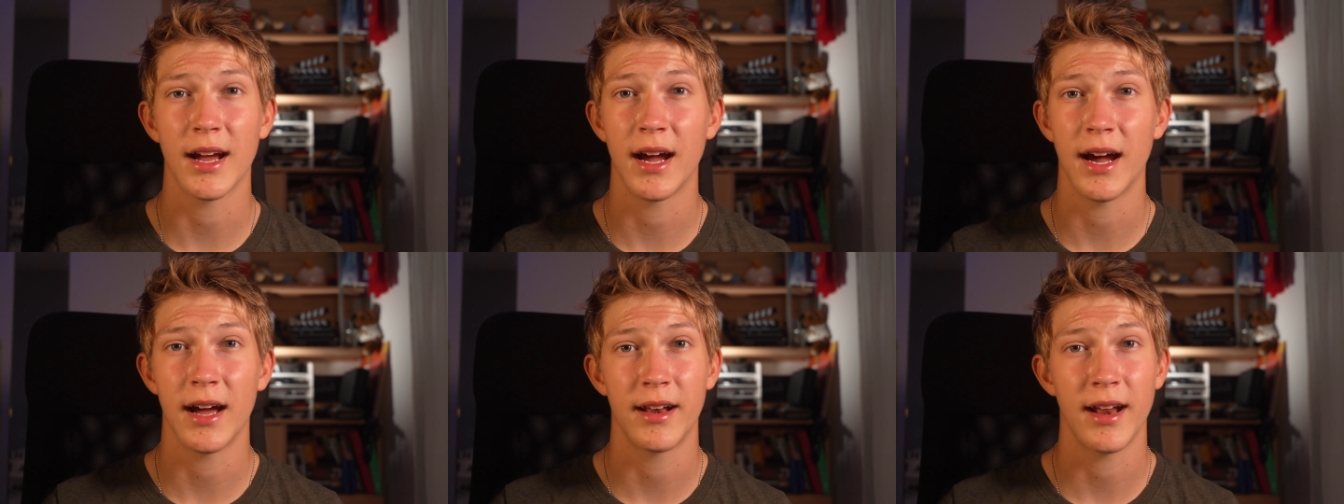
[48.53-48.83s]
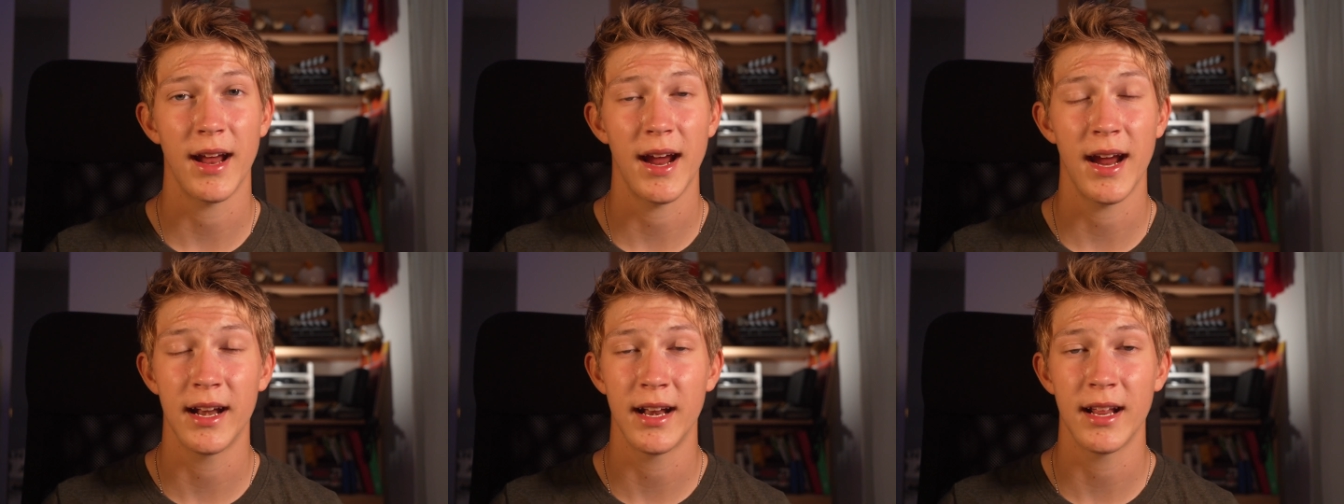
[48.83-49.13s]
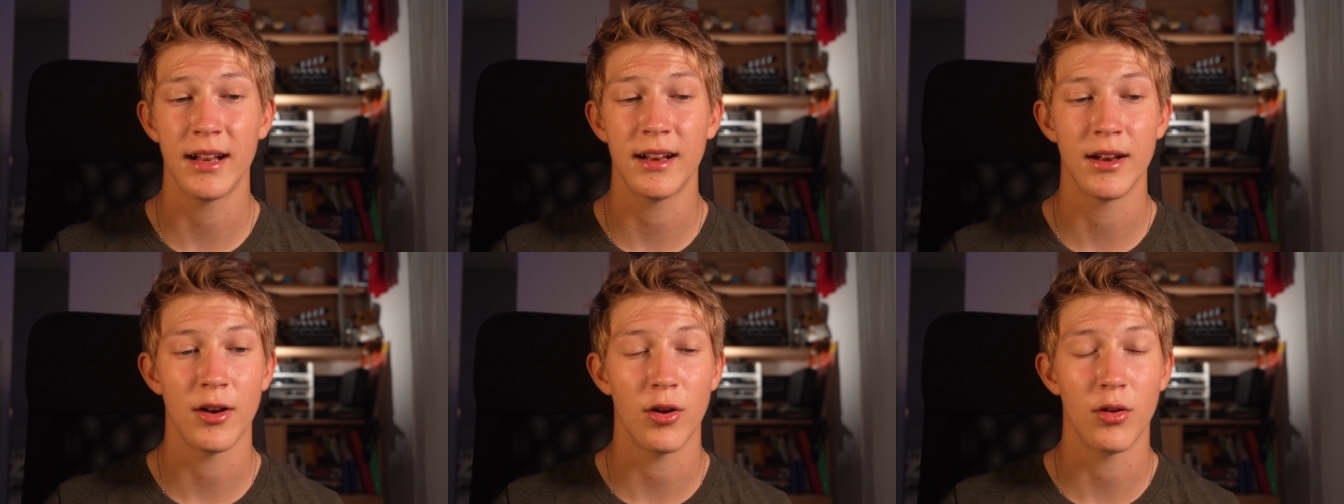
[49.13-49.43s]
how to
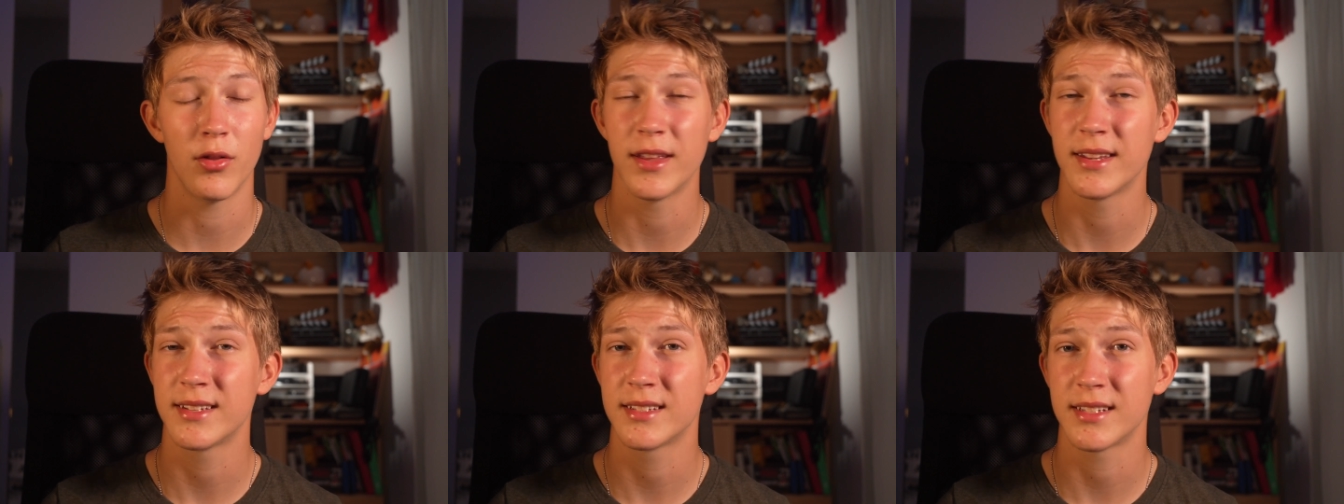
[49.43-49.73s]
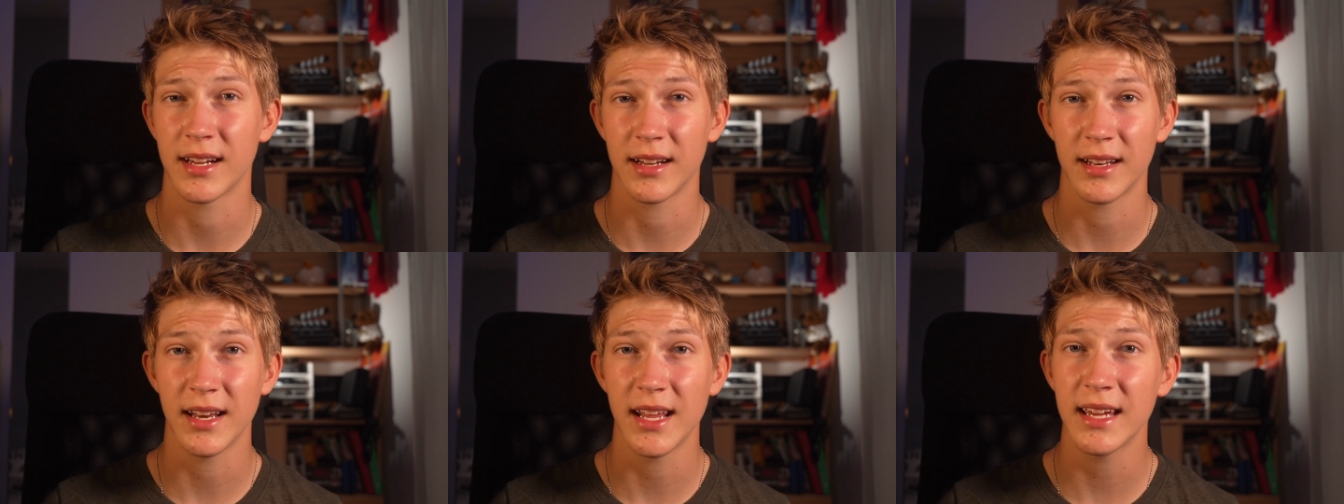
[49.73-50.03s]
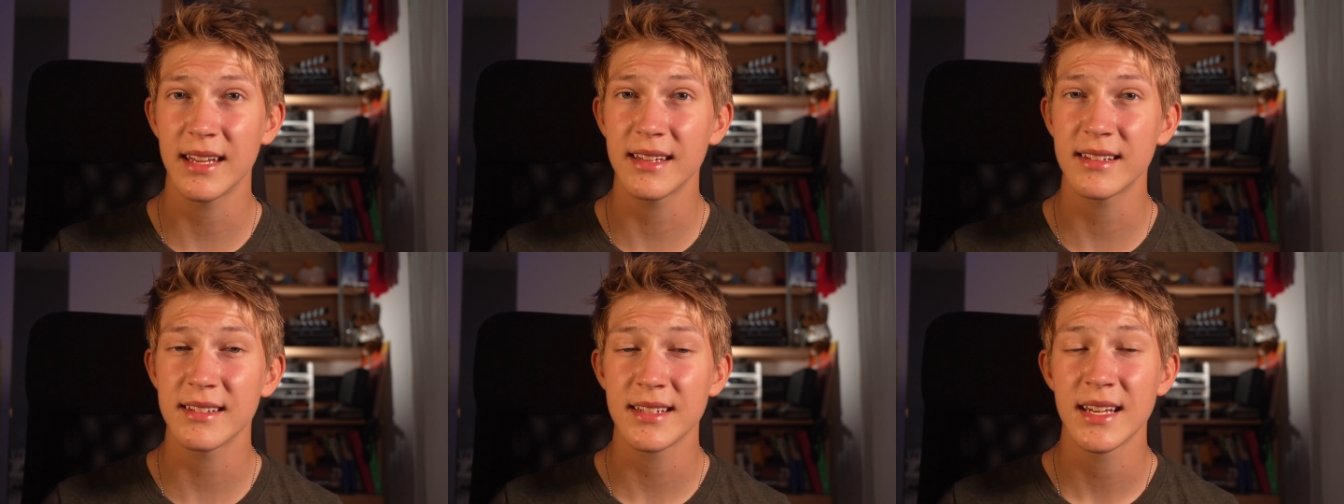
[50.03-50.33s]
edit and all these
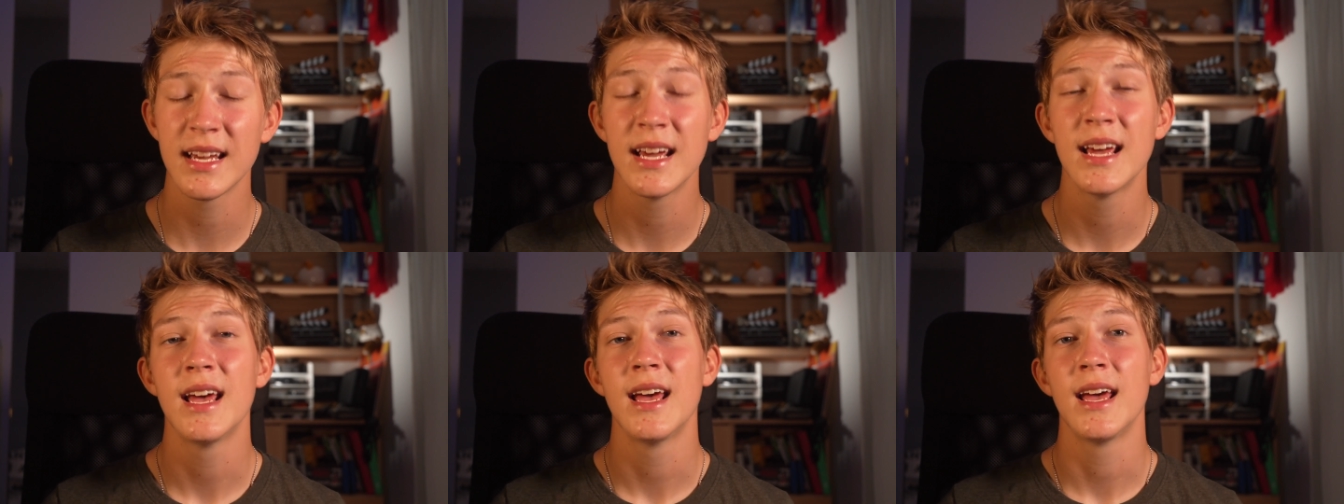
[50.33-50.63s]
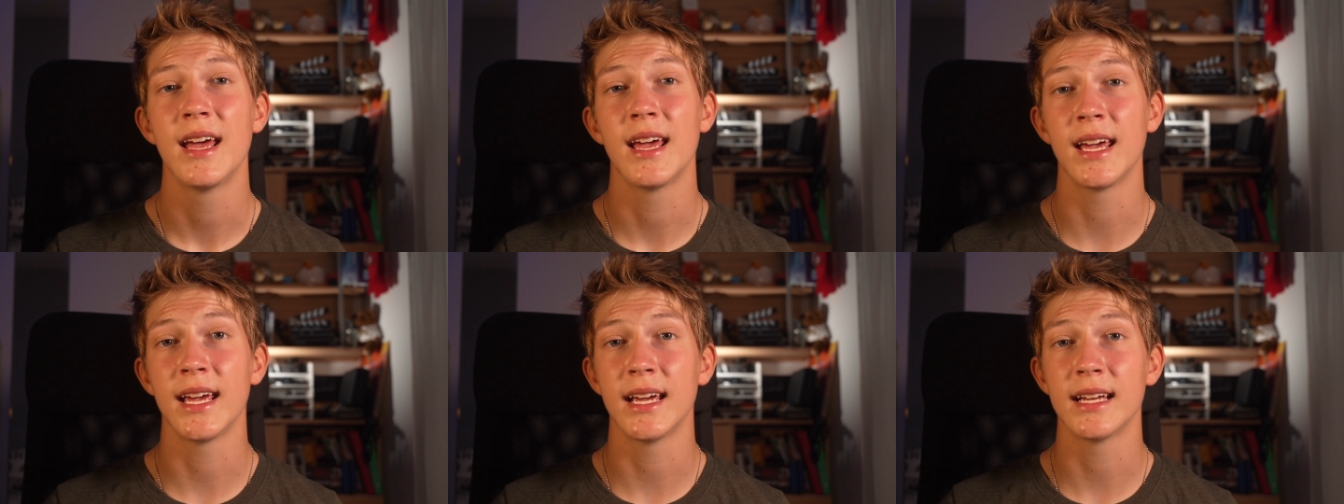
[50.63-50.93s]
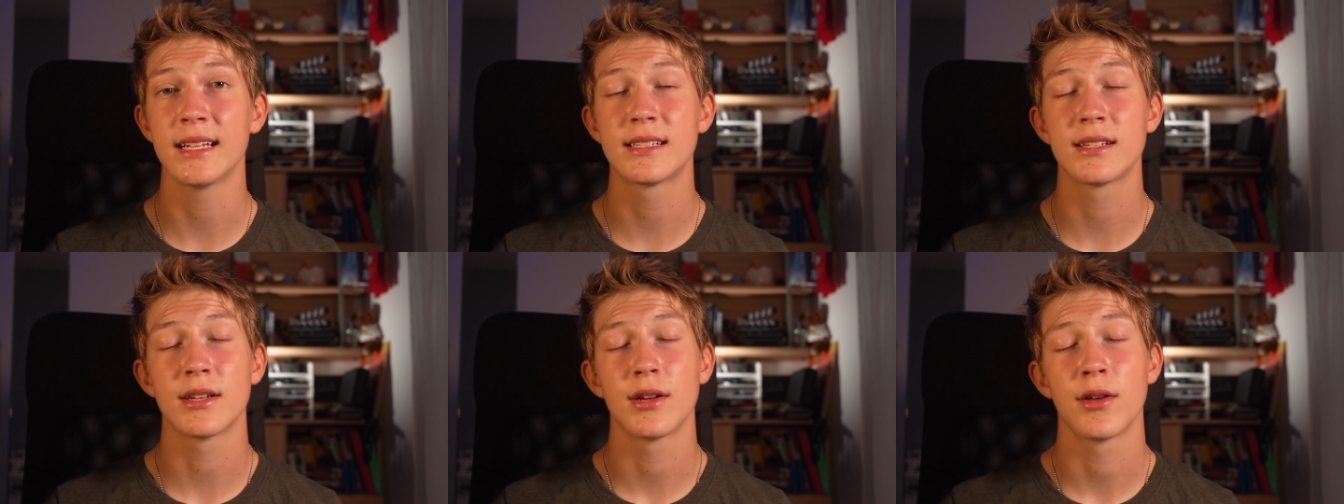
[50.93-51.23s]
techniques
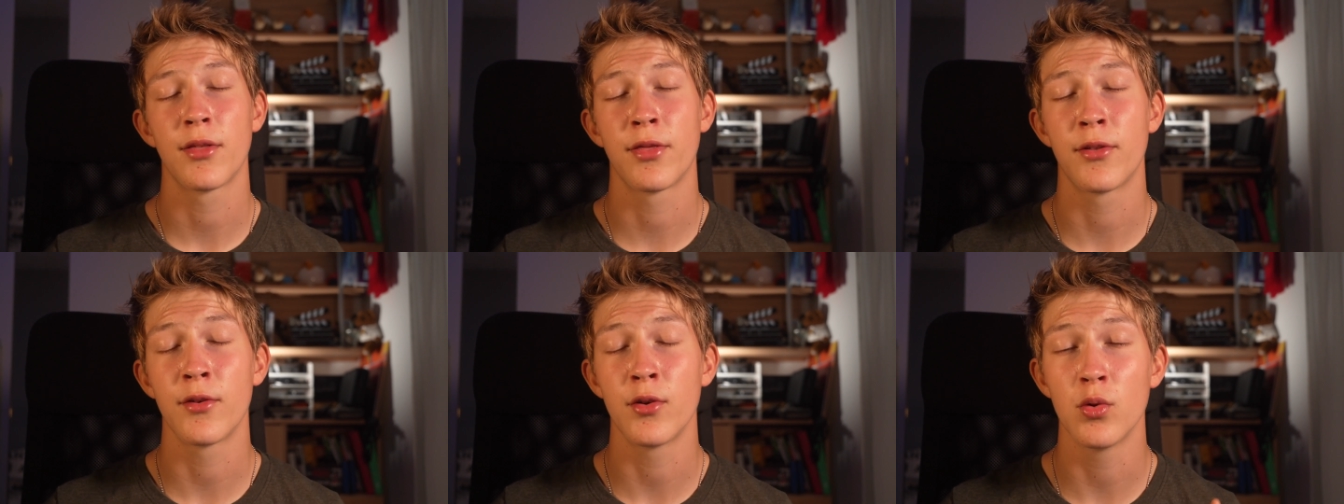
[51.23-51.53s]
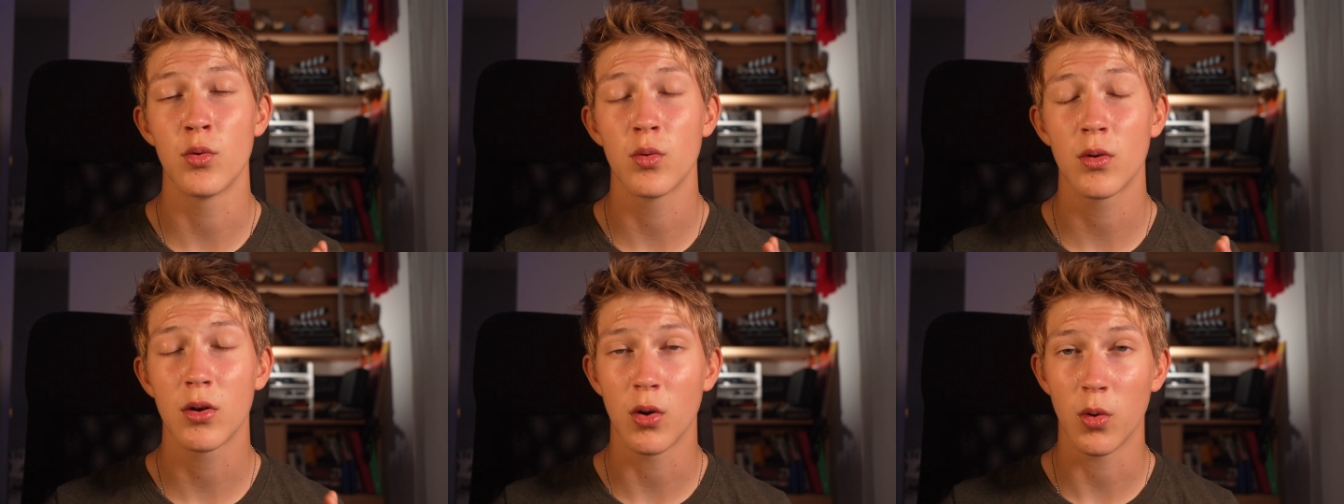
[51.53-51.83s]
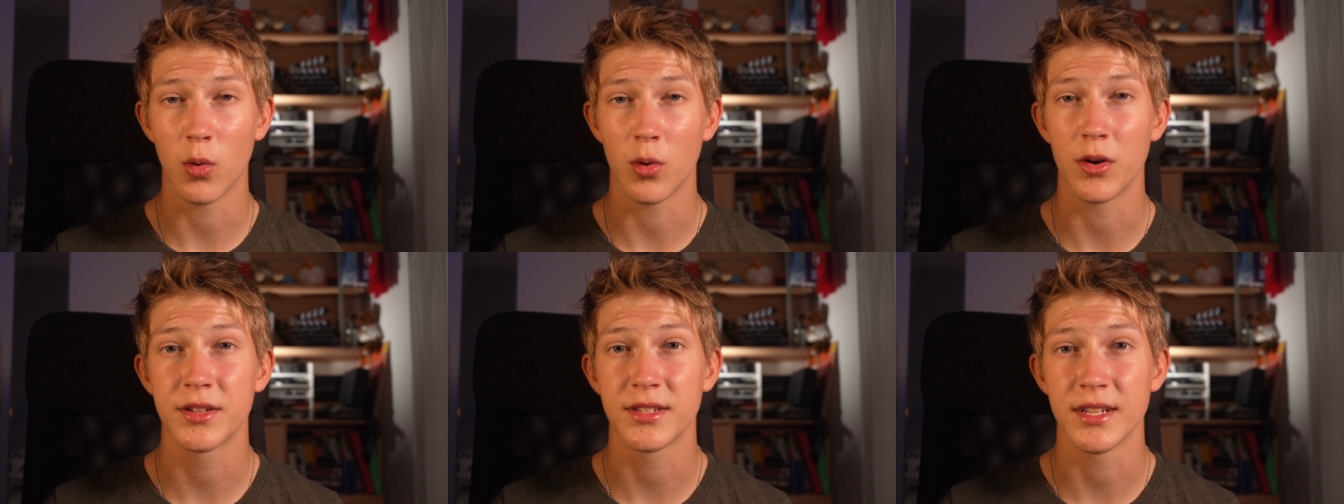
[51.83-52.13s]
is through
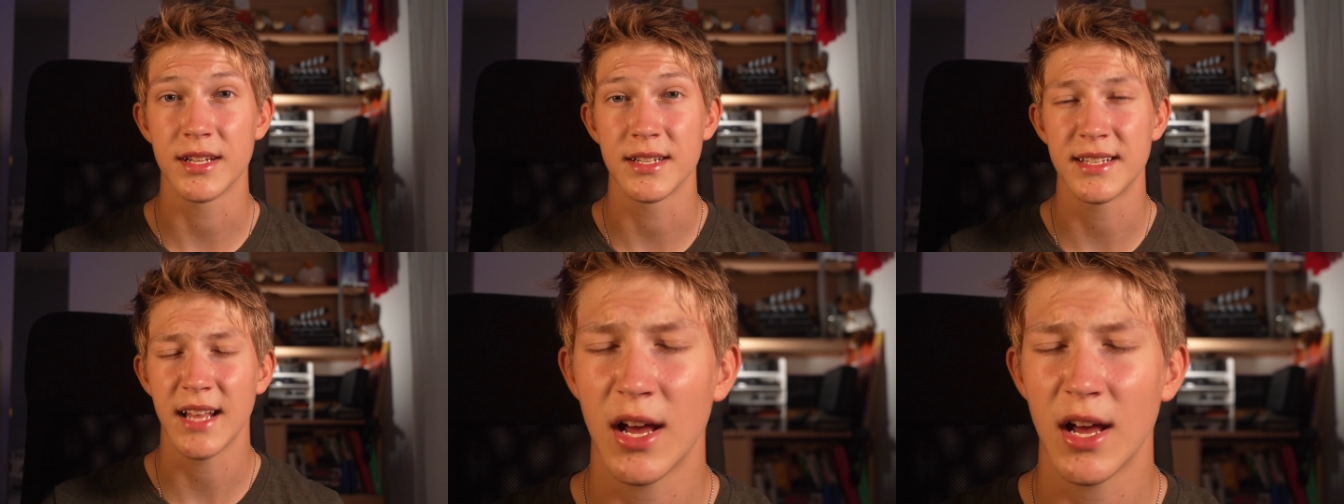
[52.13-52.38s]
courses.